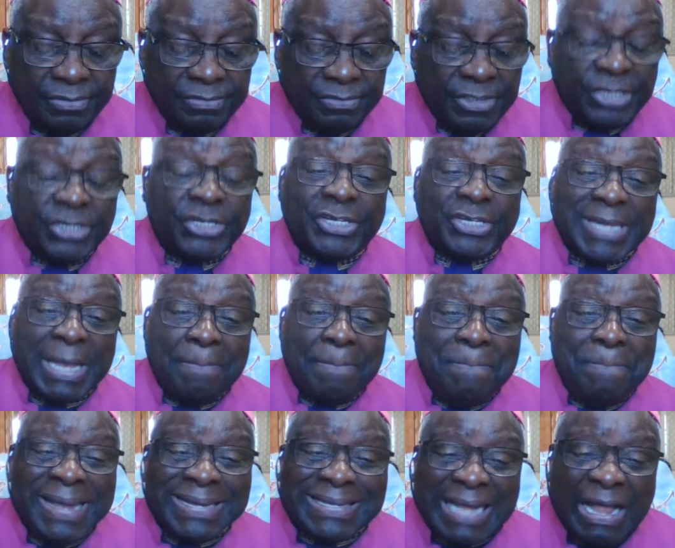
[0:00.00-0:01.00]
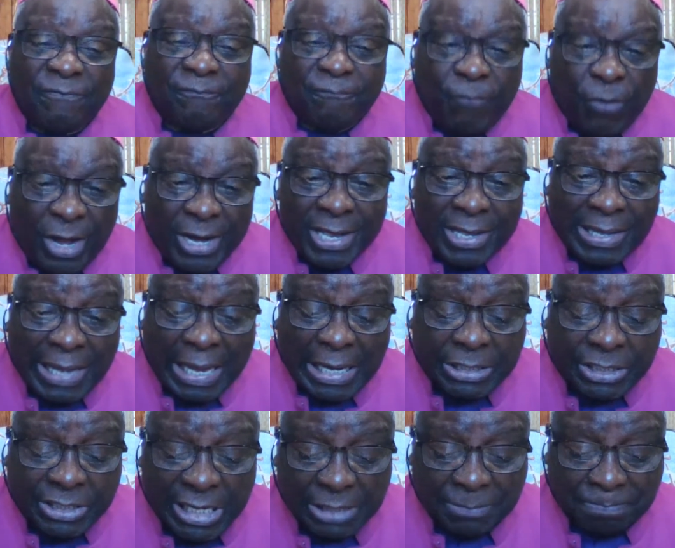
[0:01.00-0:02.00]
This is a metaphorical
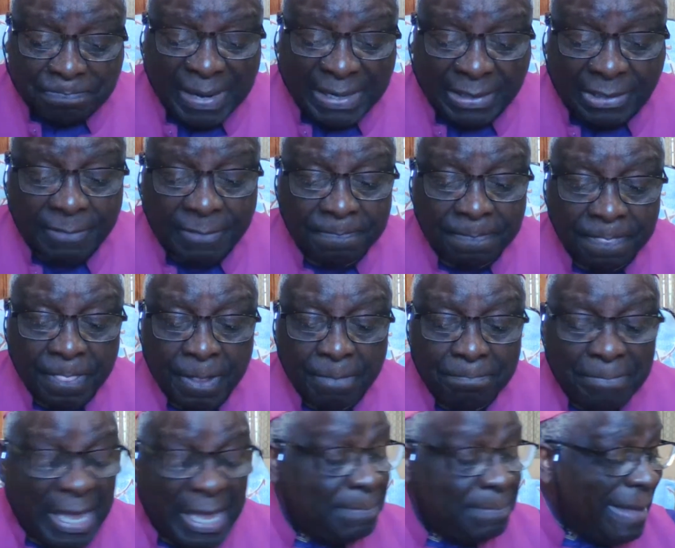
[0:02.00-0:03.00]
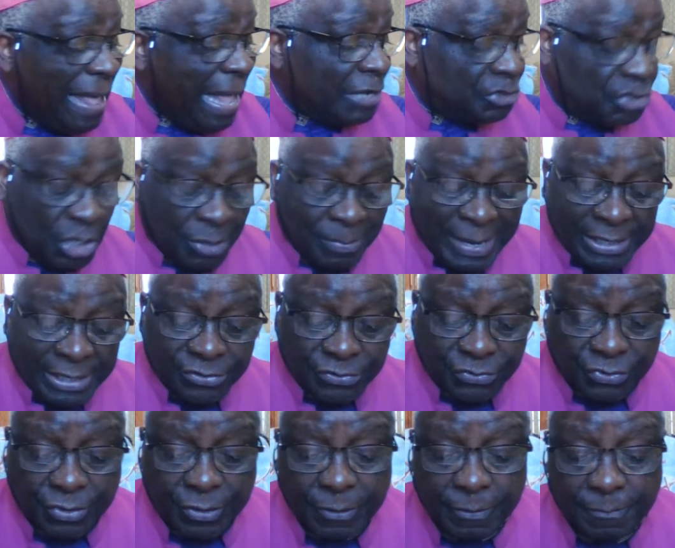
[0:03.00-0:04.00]
statement made by
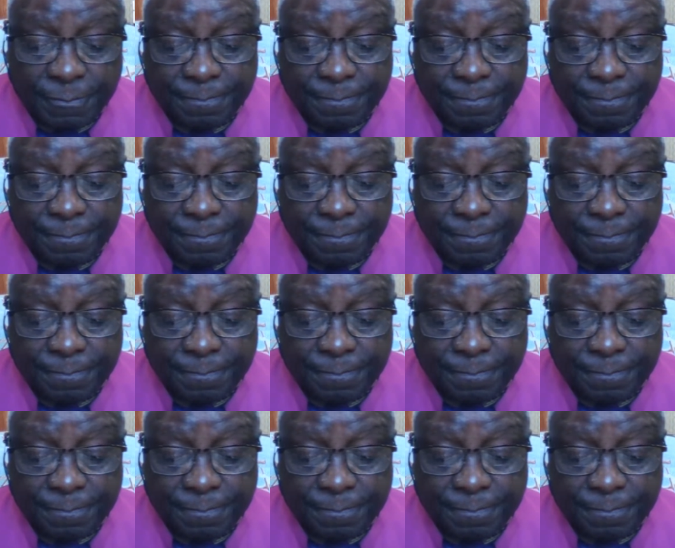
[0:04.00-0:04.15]
Archimedes.